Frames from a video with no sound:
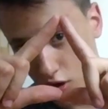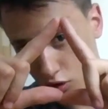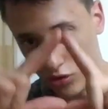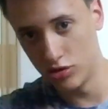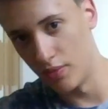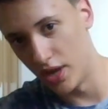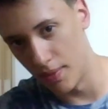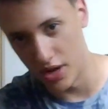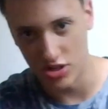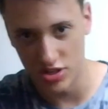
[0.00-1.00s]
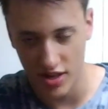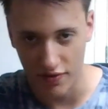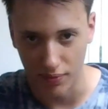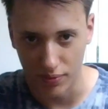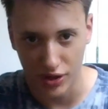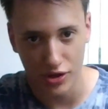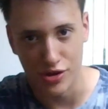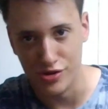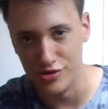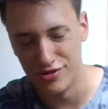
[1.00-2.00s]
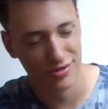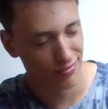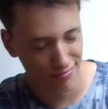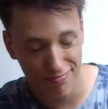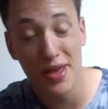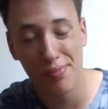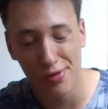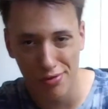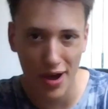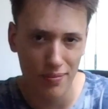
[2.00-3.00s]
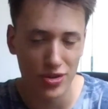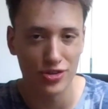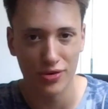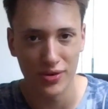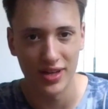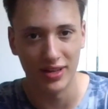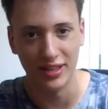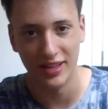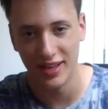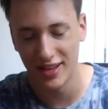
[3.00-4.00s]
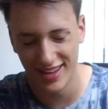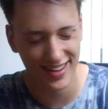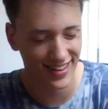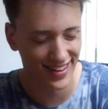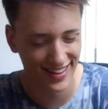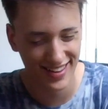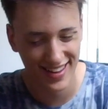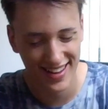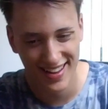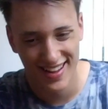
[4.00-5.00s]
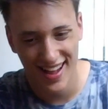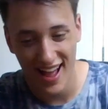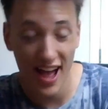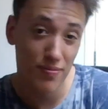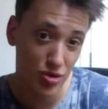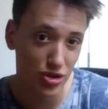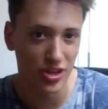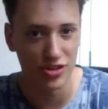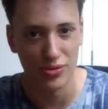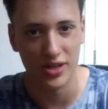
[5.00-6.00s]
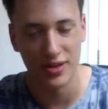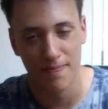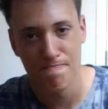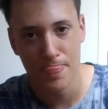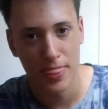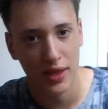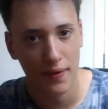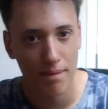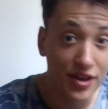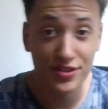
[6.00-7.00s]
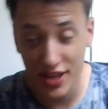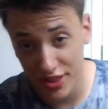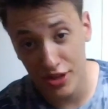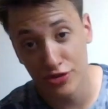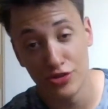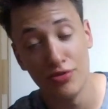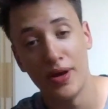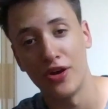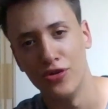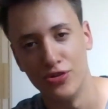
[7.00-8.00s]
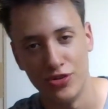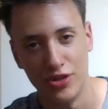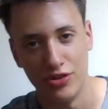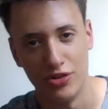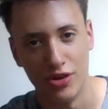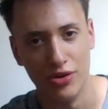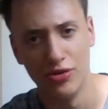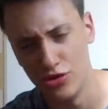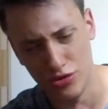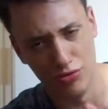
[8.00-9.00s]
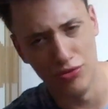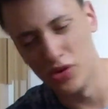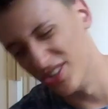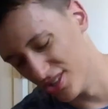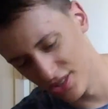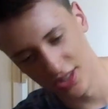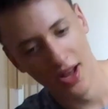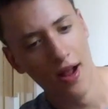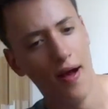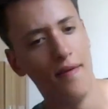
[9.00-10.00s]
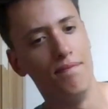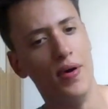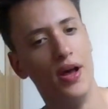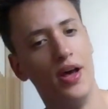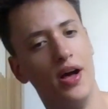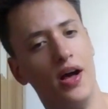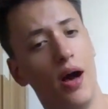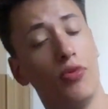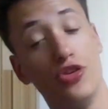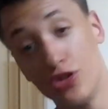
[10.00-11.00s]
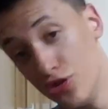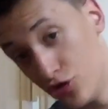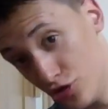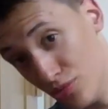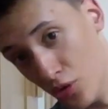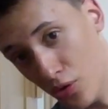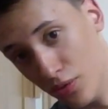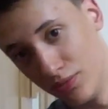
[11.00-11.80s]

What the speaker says: could also mean a major 7, because people write music weirdly. And music is weird. I said there are 2 main chords you need to know, 2 voices, but I'm going to show you 2 more,